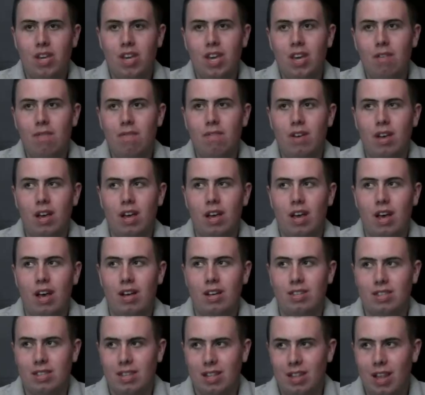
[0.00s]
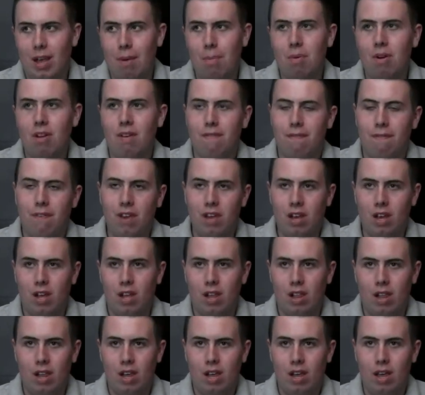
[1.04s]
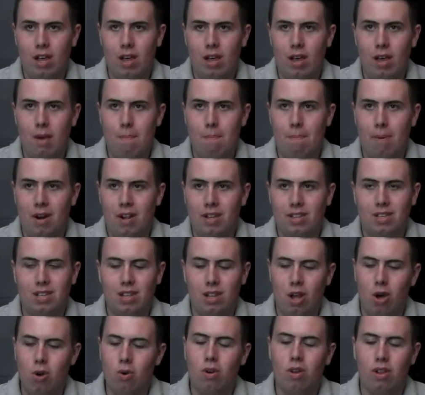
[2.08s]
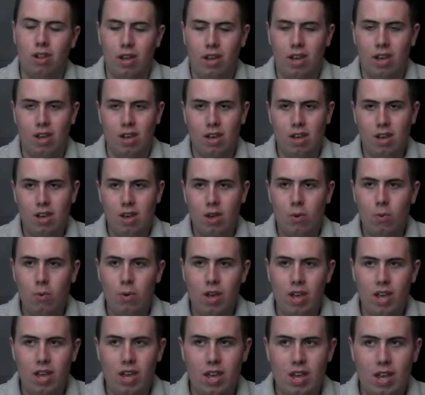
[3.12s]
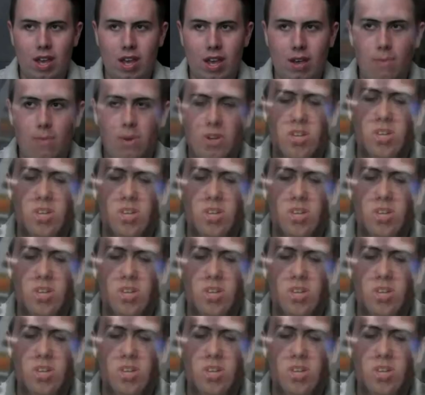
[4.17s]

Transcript: give a celebrity feel, but it's locally. We, we